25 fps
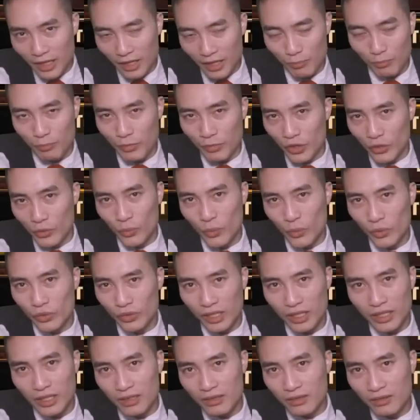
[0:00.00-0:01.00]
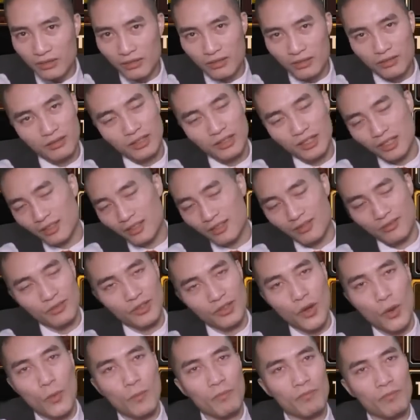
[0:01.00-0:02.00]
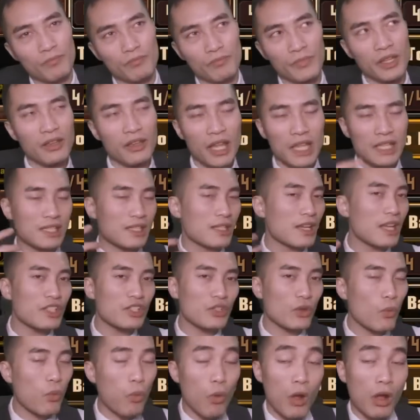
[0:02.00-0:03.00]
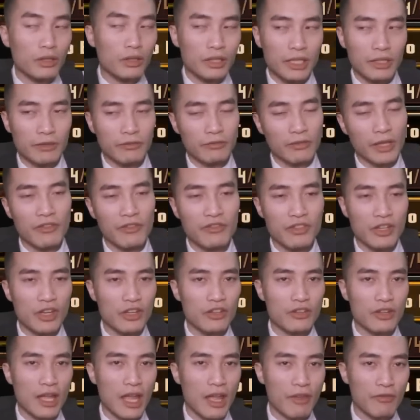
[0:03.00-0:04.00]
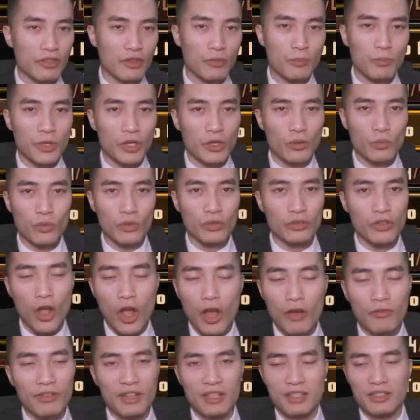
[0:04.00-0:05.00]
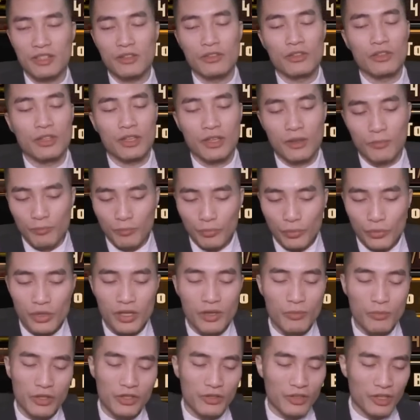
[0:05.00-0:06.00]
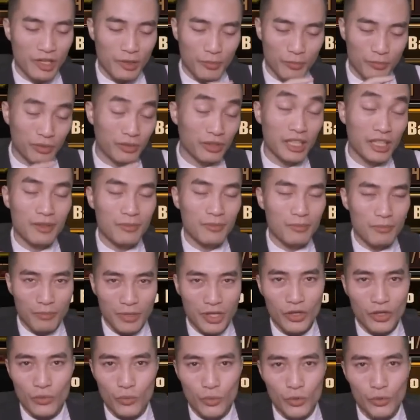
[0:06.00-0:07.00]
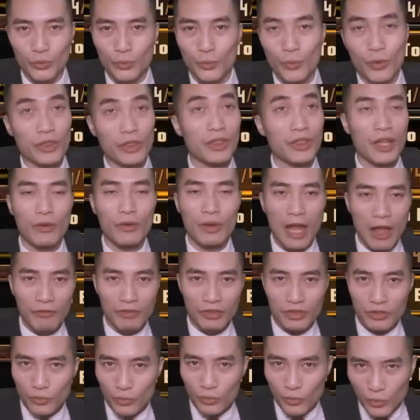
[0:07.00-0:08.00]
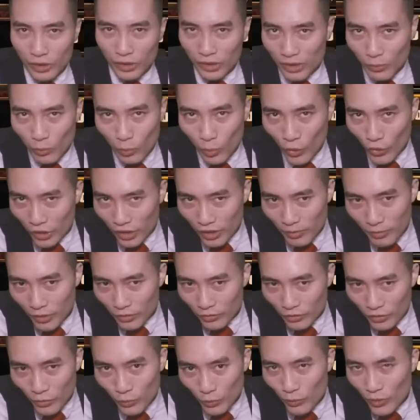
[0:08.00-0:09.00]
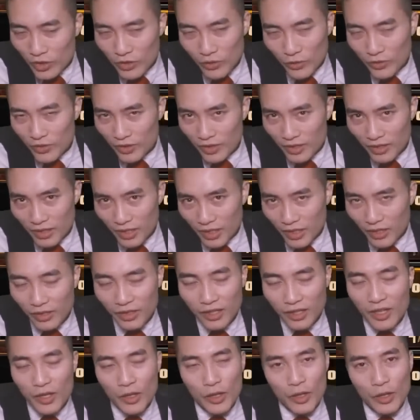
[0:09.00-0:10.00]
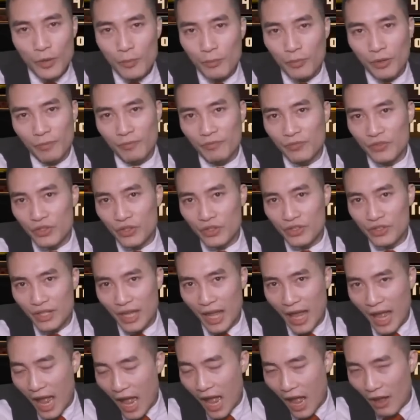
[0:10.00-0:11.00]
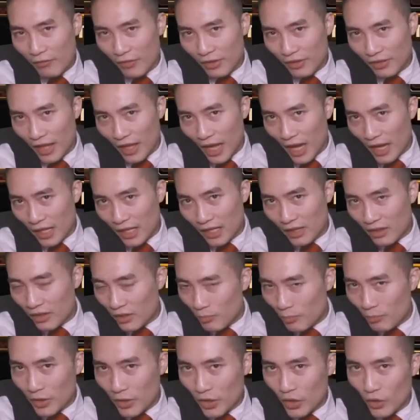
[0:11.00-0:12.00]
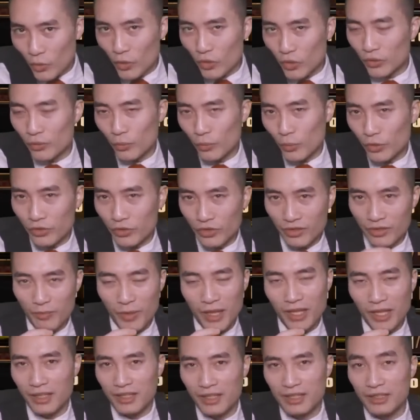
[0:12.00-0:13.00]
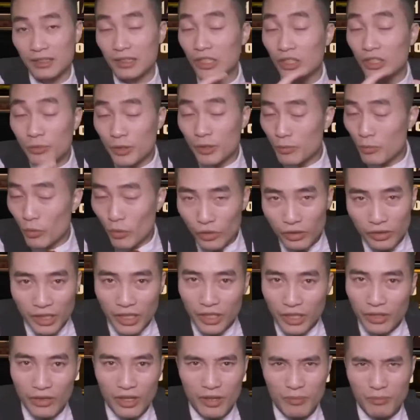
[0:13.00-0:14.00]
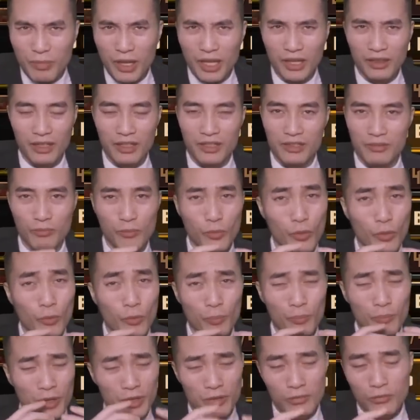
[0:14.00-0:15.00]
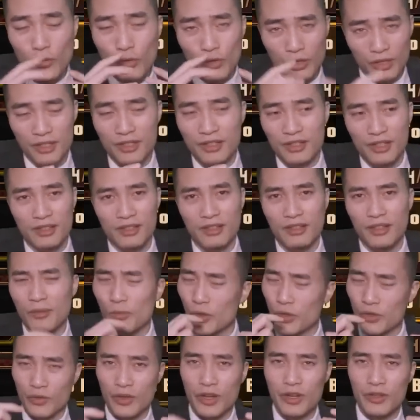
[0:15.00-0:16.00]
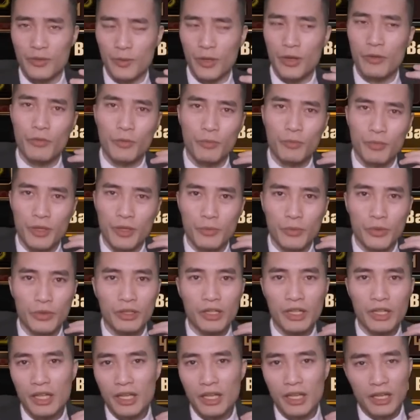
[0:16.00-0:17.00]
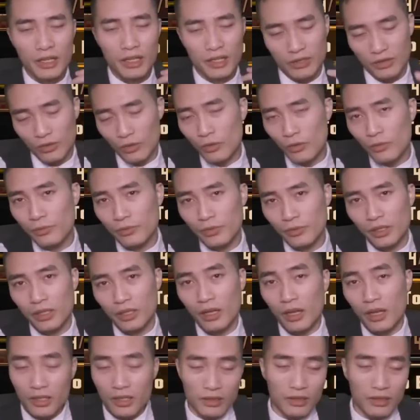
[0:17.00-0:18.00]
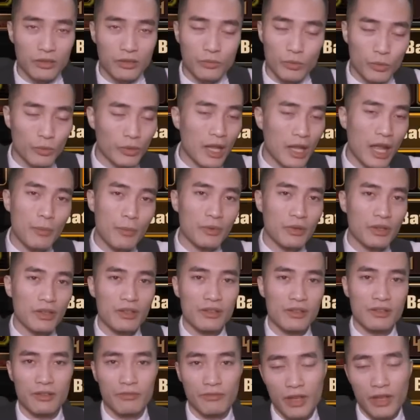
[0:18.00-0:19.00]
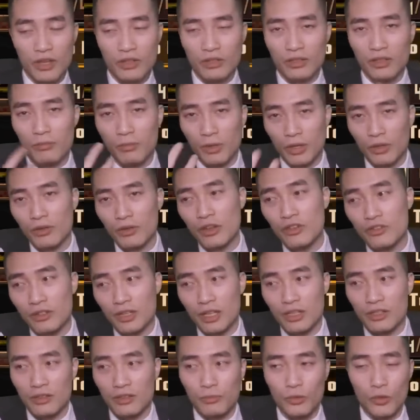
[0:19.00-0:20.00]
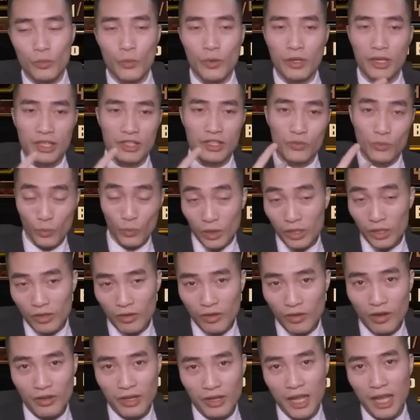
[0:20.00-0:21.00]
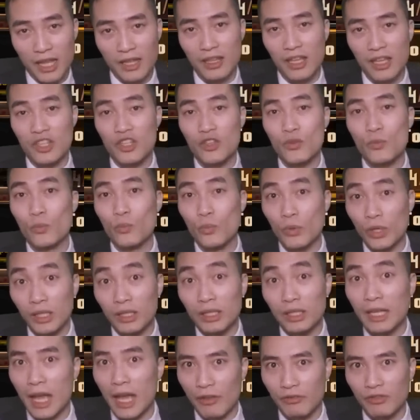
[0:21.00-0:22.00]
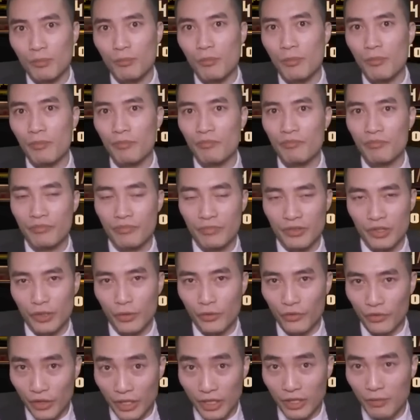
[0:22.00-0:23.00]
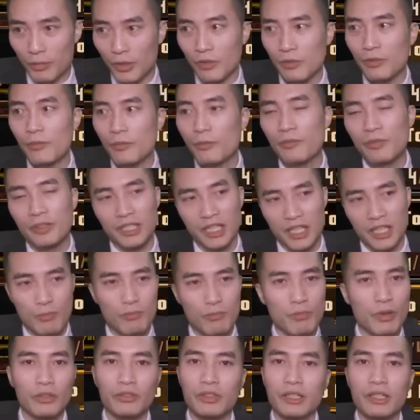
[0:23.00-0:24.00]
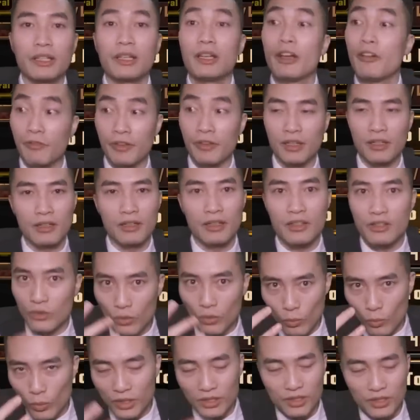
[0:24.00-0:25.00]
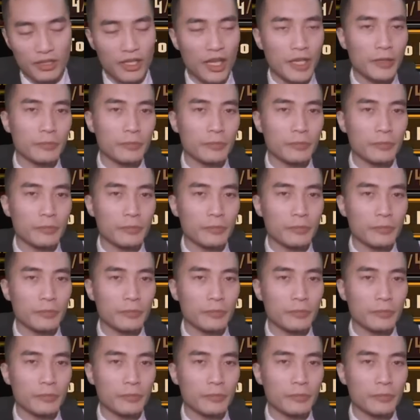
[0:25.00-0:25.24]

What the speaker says: Mirror World, and it's, it's a nice quality of life change to have in the Mirror World. Obviously, you can pretty much complete Mirror World without having to really worry about your resources here, but just having that in the Mirror World will just make things a little bit more cleaner and make things bit more consistent and more transparent for people. Because hopefully, ideally, what will happen is eventually Mirror Dungeon gets to the point where it gets really hard, and then you really have to, think about team building, affinities once again.